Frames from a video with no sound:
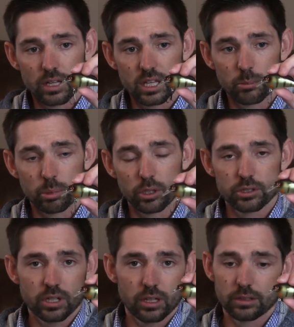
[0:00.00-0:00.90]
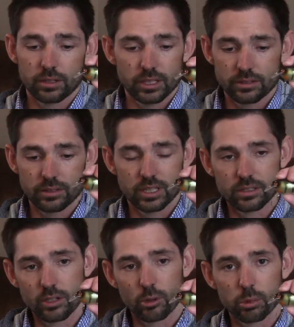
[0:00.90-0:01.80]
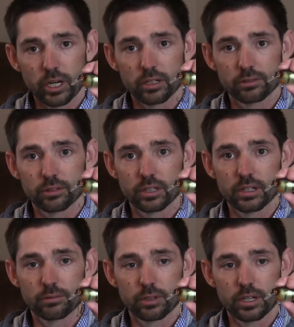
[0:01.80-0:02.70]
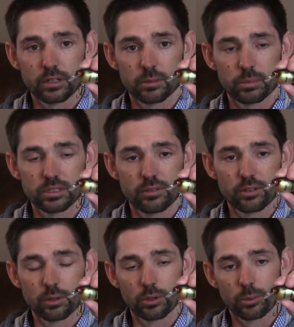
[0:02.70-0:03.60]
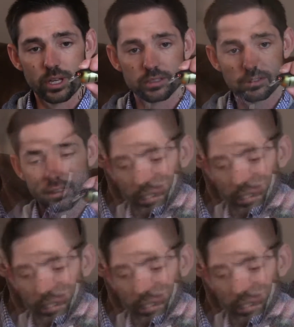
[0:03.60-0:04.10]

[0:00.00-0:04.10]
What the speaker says: and the perch color, it's a no-brainer for here in the Pacific Northwest.